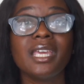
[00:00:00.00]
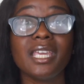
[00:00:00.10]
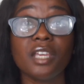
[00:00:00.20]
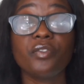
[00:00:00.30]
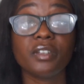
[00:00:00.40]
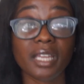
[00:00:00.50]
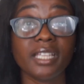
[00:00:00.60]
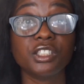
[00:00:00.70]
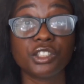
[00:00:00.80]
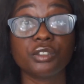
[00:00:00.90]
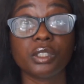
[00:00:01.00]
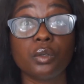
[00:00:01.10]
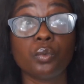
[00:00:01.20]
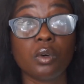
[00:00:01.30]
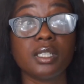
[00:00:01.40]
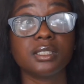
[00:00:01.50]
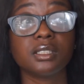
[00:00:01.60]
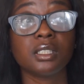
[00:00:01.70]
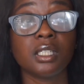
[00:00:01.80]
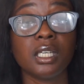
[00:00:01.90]
If Nigeria
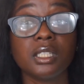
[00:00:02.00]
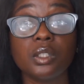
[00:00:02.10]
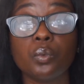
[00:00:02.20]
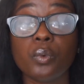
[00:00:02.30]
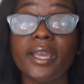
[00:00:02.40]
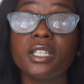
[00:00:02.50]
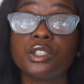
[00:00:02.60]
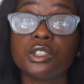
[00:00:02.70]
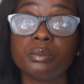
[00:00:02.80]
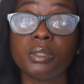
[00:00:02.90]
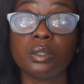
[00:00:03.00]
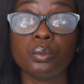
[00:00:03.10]
was the way it should be,